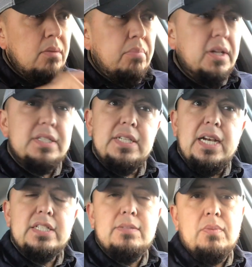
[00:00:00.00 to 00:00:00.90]
Plus, he
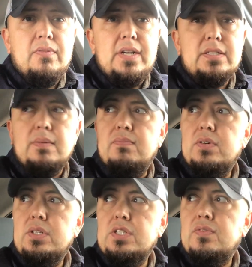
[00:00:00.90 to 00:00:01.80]
actually provided some
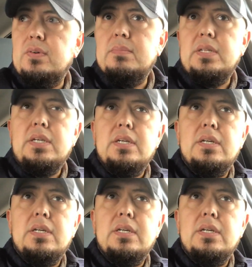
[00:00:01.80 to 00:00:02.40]
footage from the,